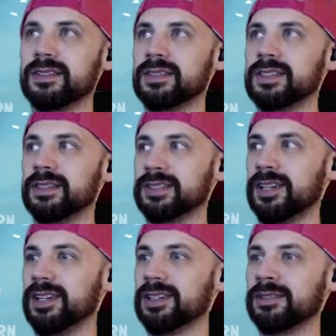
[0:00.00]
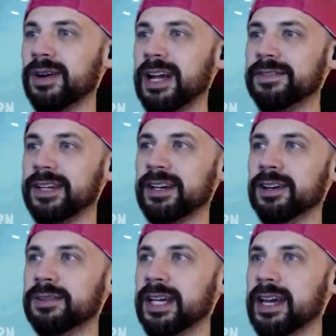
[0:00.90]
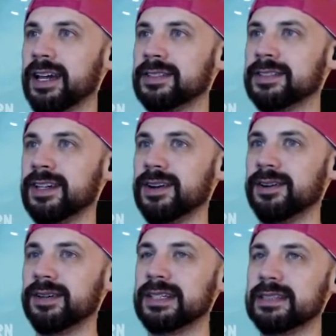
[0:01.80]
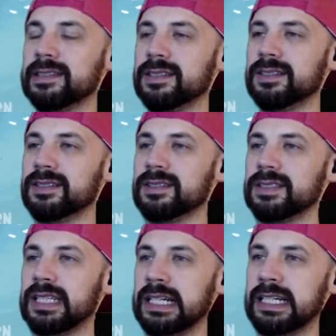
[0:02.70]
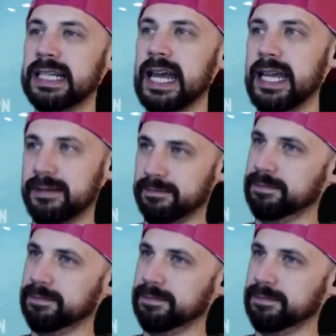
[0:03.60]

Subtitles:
So it's all gravy. Okay, so again,